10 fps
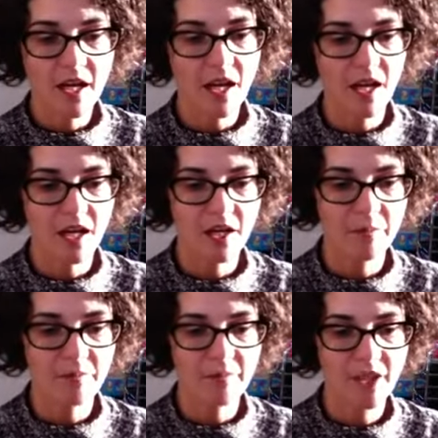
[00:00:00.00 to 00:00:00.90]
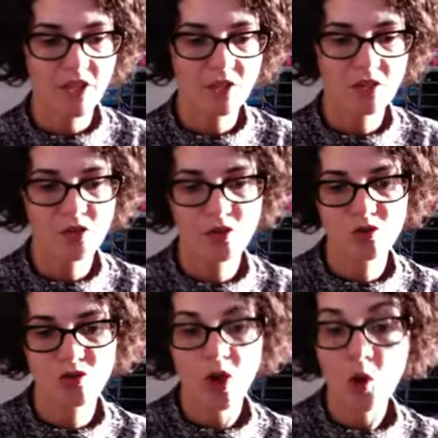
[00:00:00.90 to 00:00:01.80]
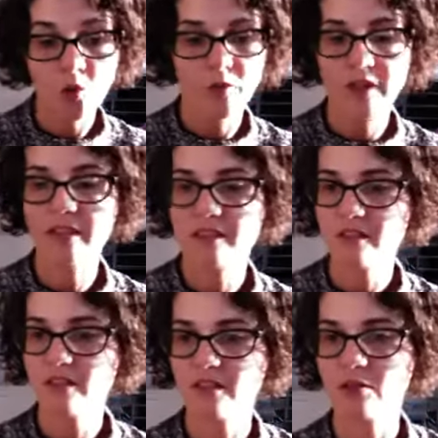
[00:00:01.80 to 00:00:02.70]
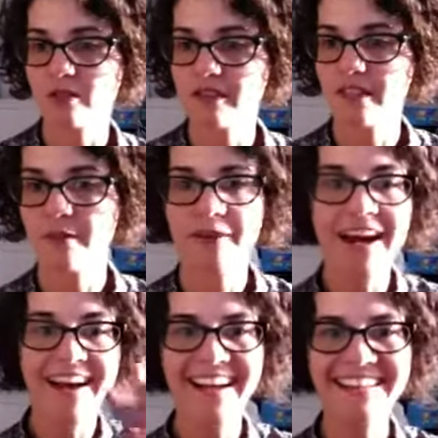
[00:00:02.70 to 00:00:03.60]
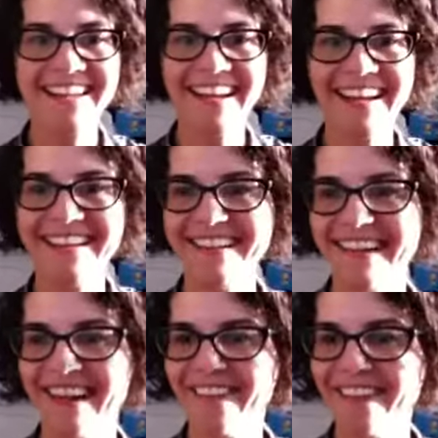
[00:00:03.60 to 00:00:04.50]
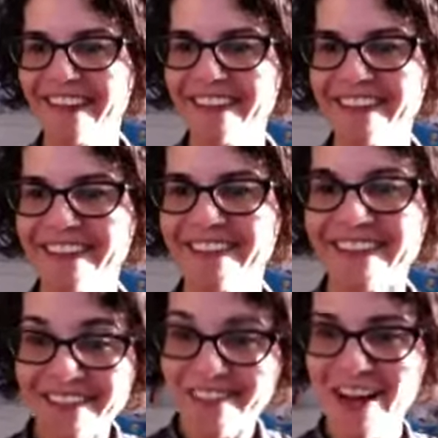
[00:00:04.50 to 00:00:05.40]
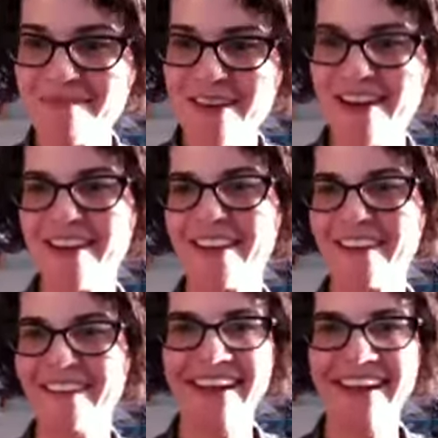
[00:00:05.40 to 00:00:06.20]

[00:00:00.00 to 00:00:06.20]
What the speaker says: This is a cool tip. Hi, Kay. How are you? Look at the rainbow.